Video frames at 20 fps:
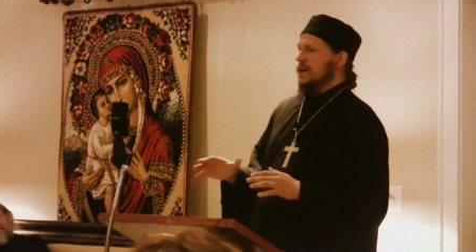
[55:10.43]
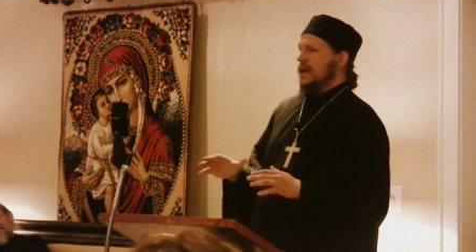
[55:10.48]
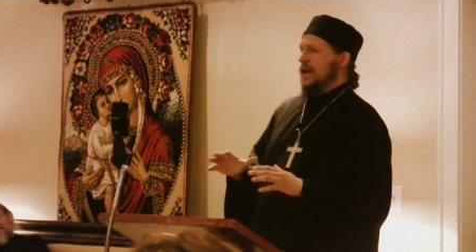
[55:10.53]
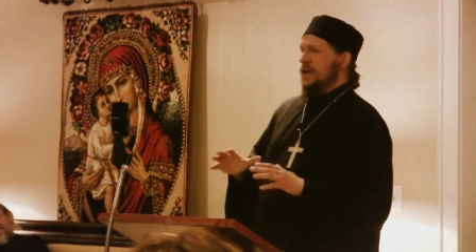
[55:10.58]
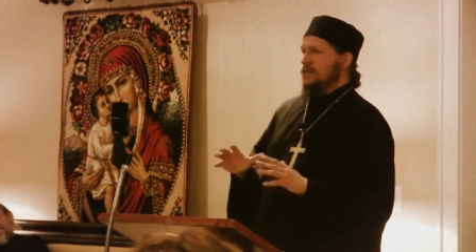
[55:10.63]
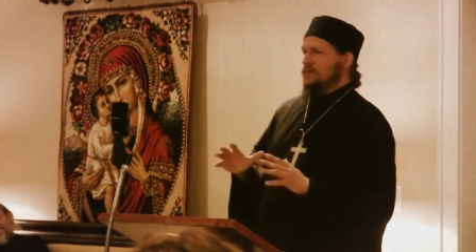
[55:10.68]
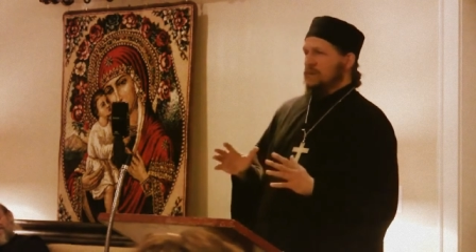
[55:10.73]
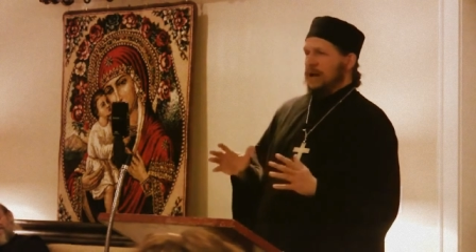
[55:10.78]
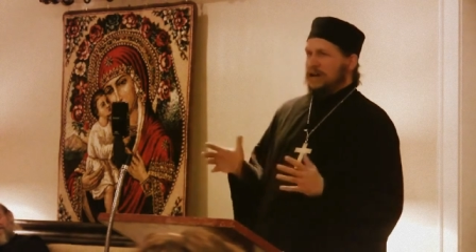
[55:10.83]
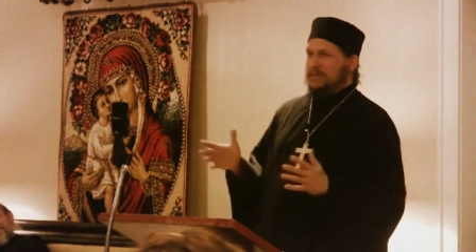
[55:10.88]

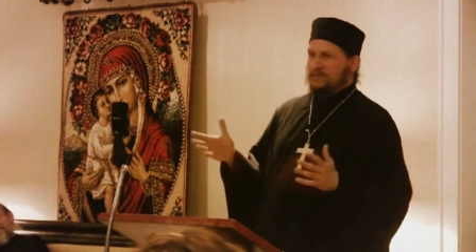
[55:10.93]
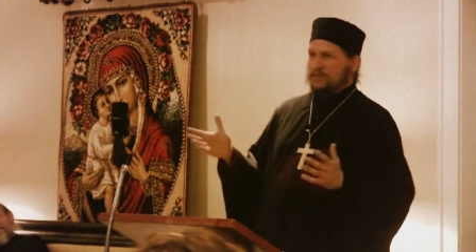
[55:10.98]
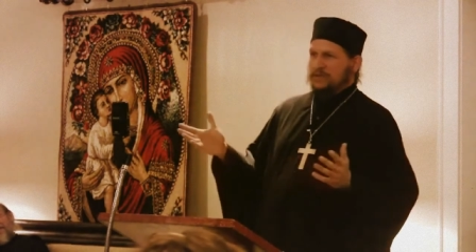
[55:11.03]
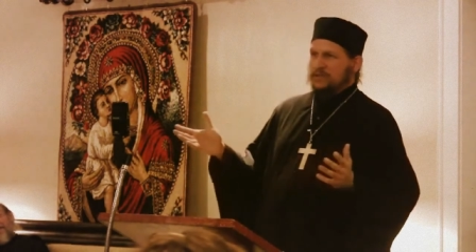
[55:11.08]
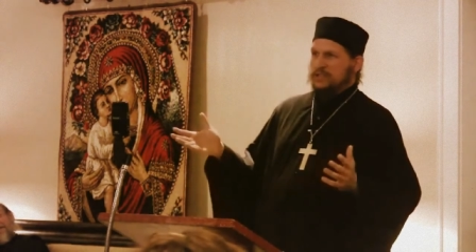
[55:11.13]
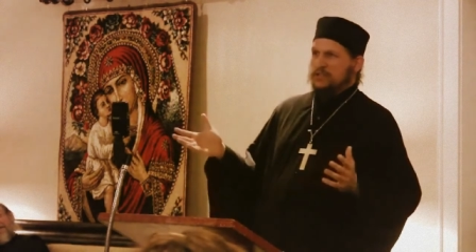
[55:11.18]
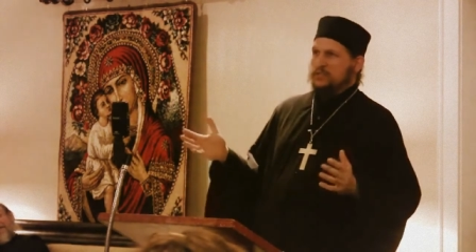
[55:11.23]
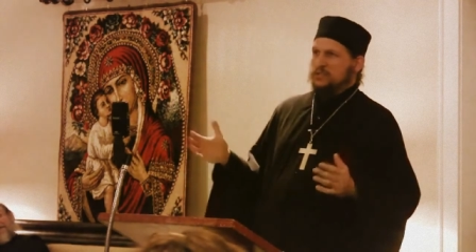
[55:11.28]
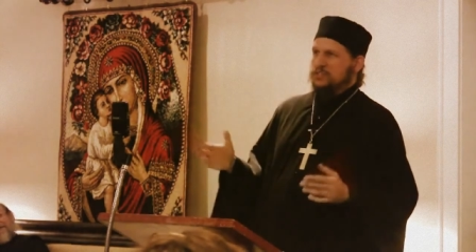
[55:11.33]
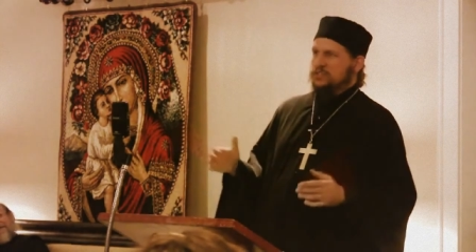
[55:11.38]
Out of my
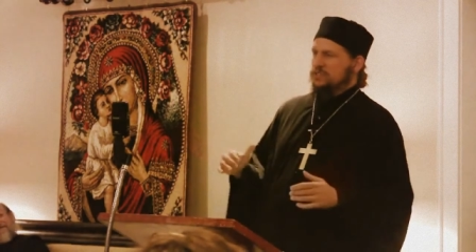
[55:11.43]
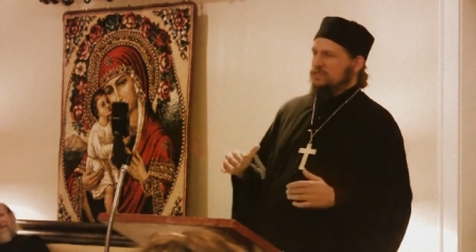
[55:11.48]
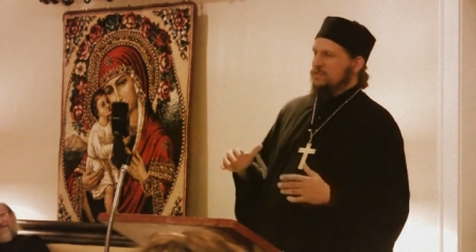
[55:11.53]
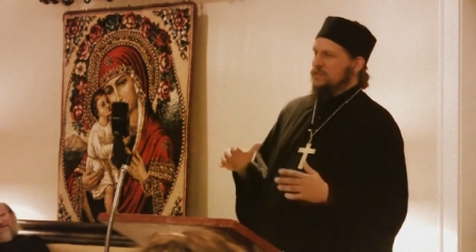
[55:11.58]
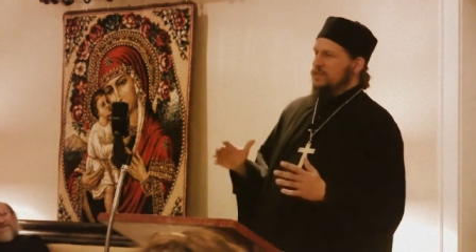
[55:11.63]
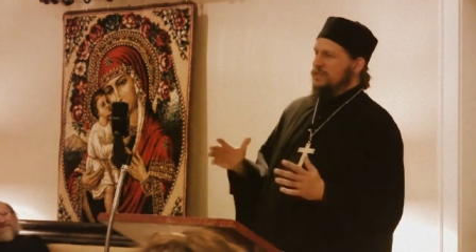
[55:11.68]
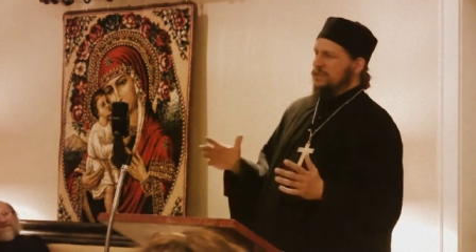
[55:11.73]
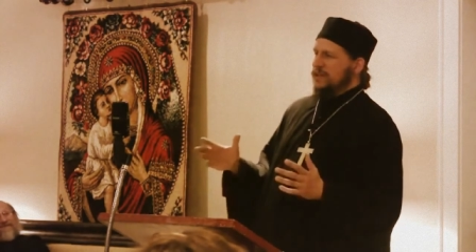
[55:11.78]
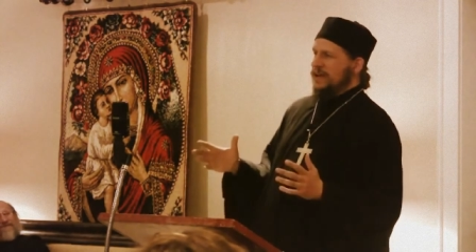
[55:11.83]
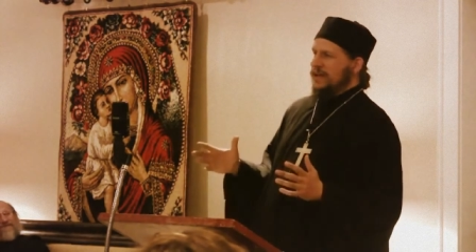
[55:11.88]
village, which is a
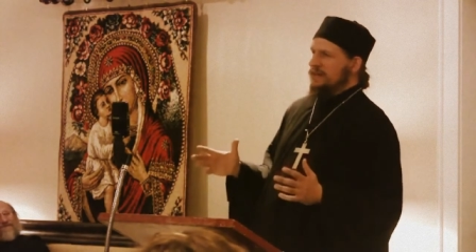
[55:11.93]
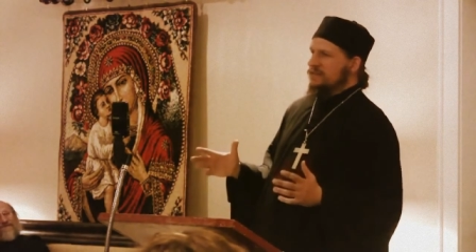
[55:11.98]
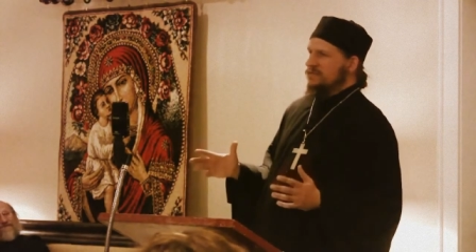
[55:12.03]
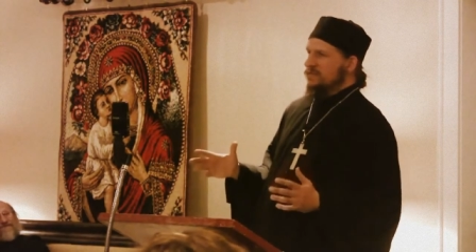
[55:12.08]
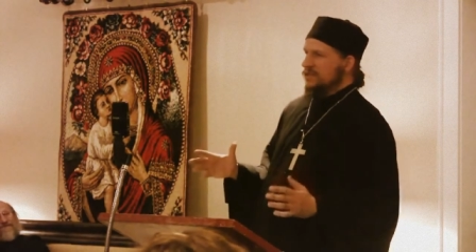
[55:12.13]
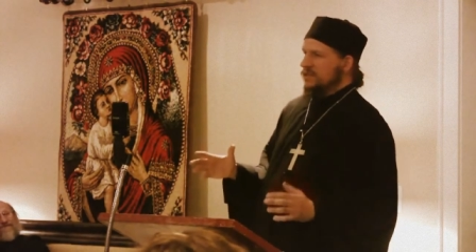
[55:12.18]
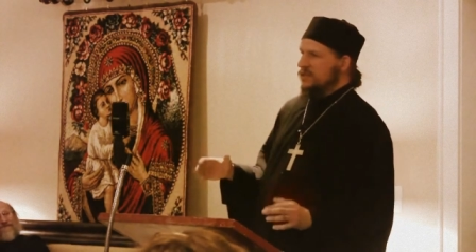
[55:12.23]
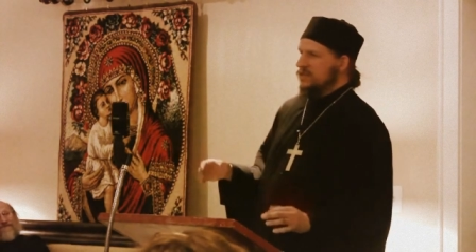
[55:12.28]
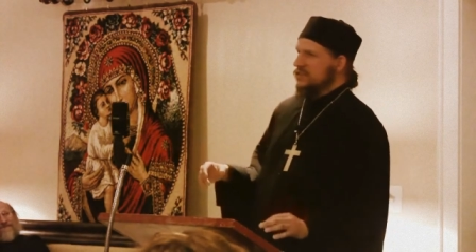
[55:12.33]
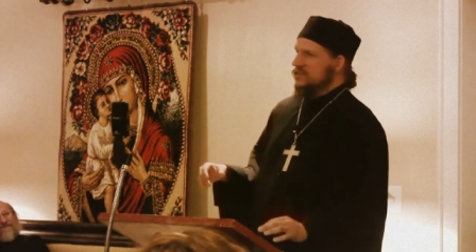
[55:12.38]
very tiny
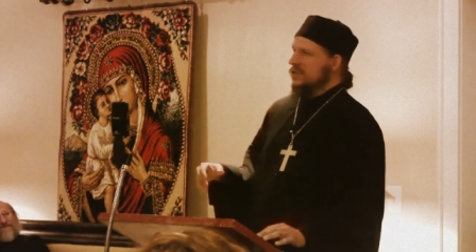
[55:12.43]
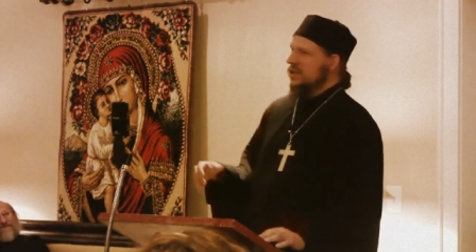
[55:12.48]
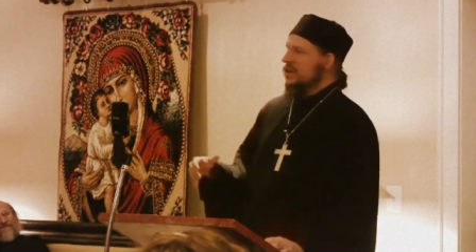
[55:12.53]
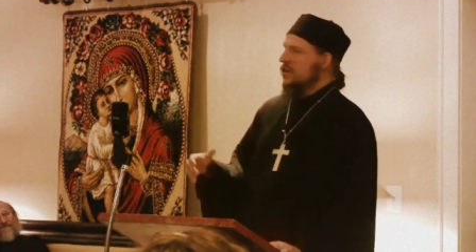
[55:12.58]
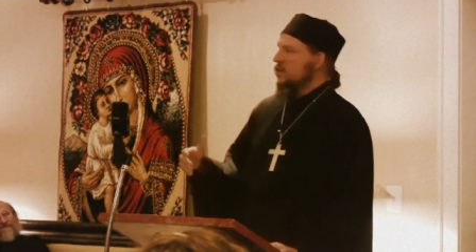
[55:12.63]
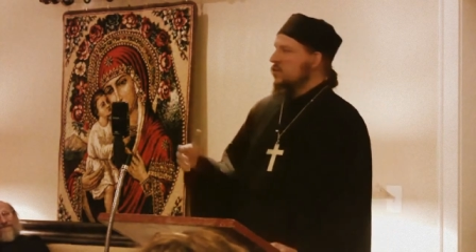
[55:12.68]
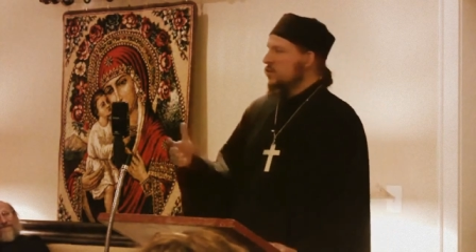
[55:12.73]
village,